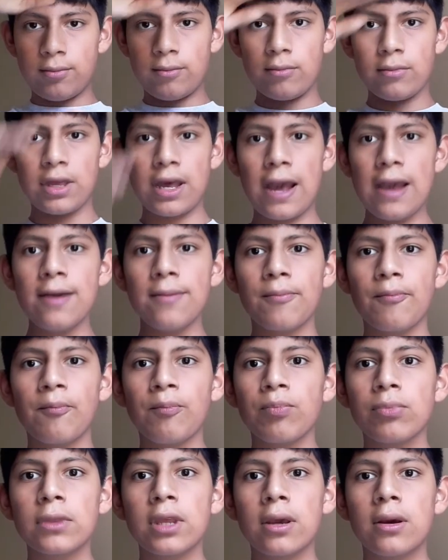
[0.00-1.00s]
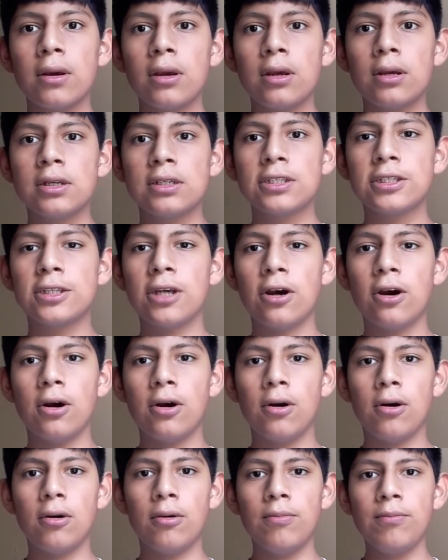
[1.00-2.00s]
Okay?
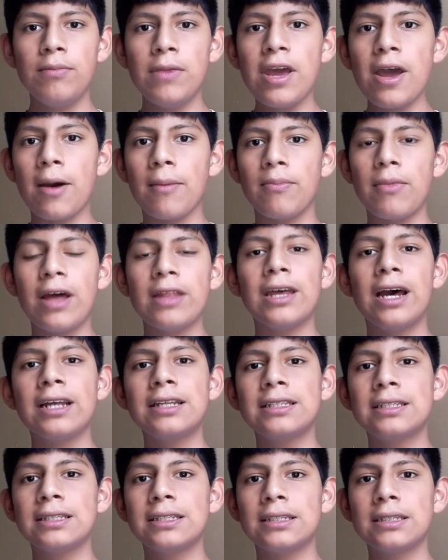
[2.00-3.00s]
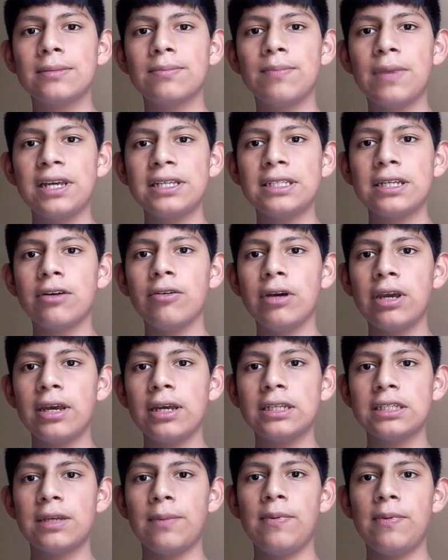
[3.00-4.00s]
So, yeah, that's basically
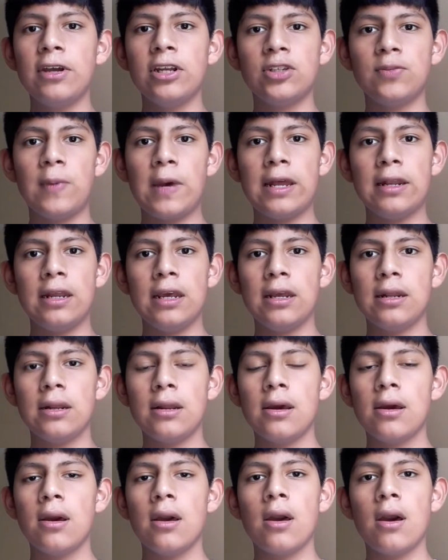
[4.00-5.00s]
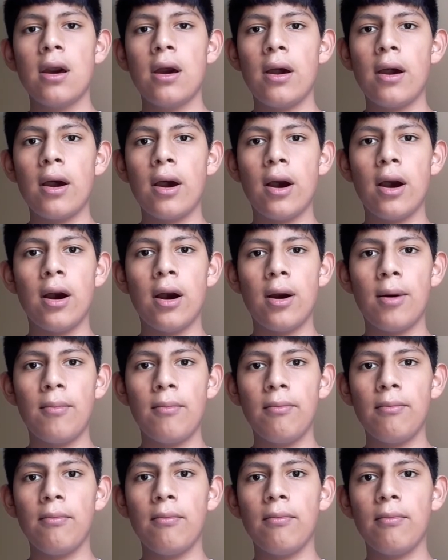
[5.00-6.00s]
it to pitch bending.
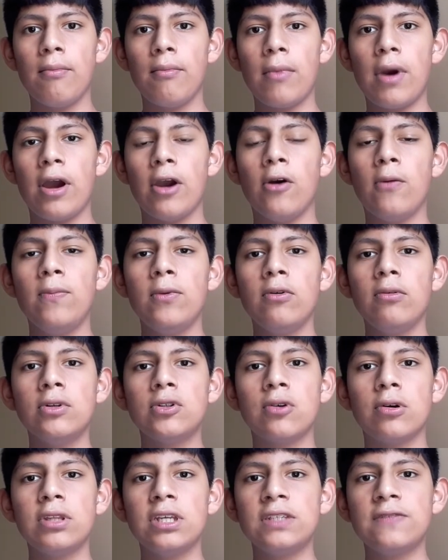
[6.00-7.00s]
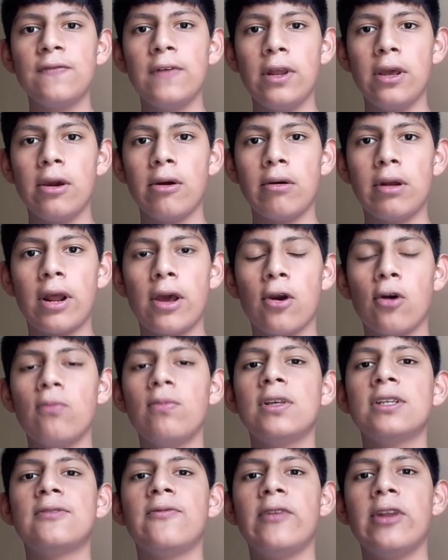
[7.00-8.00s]
I hope you enjoyed this video, and I hope
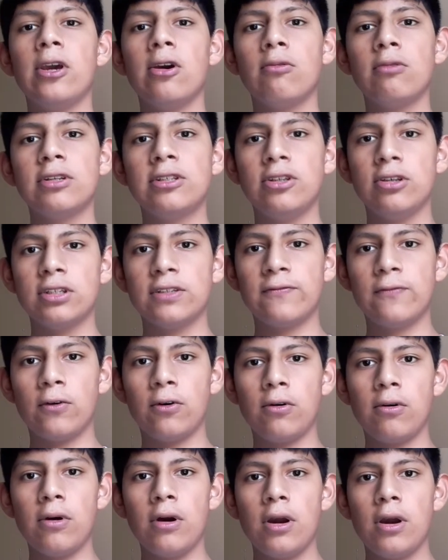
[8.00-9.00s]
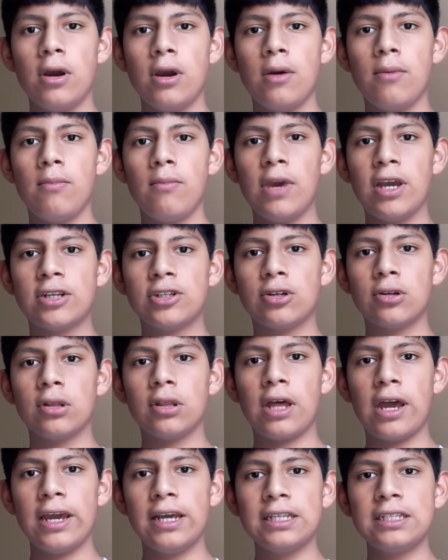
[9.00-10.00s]
this video was useful. Make sure to
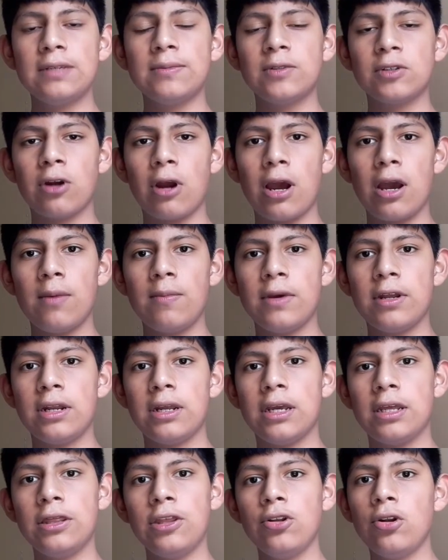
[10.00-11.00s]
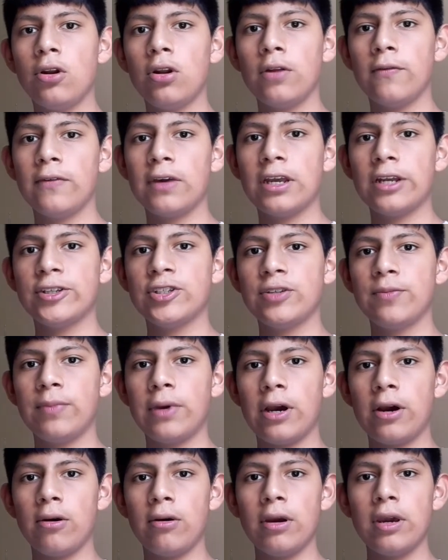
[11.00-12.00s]
like, subscribe, and hit the notification
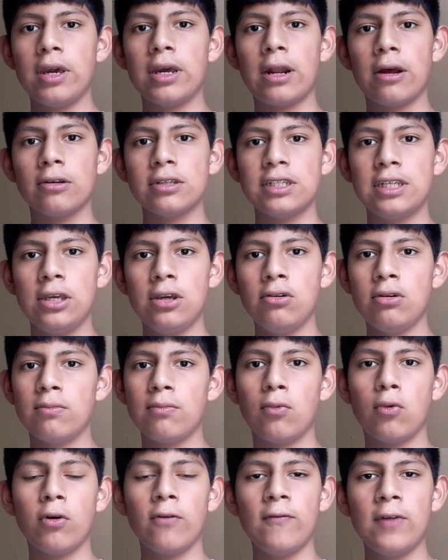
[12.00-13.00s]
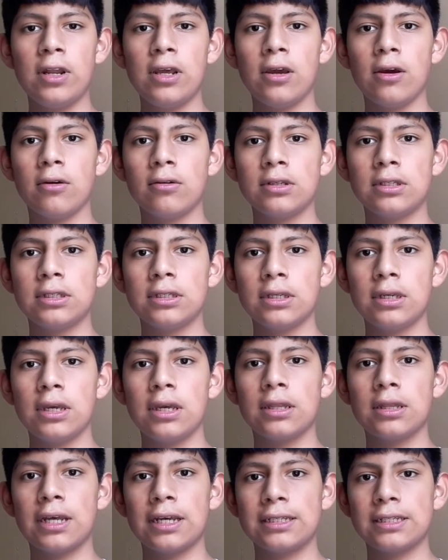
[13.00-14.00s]
bell, and I'll see you in more videos
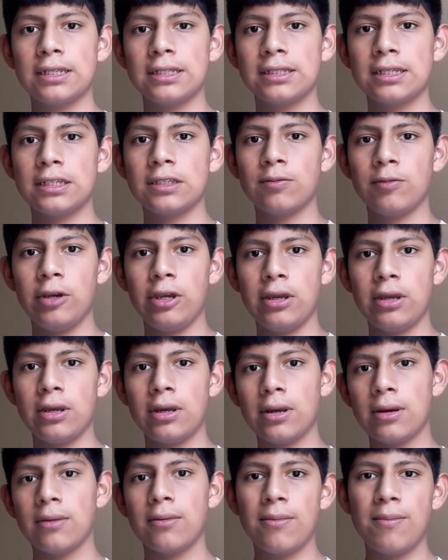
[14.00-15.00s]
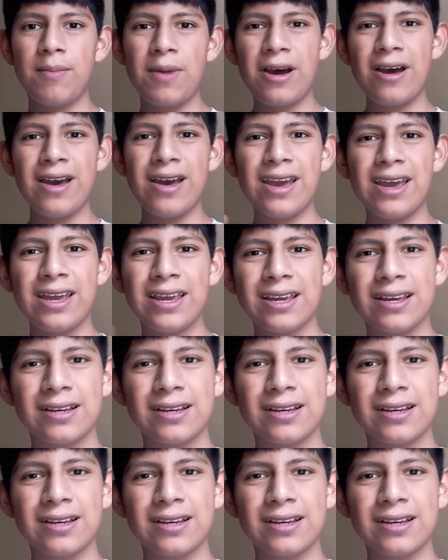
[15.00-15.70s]
and lessons this week. Bye!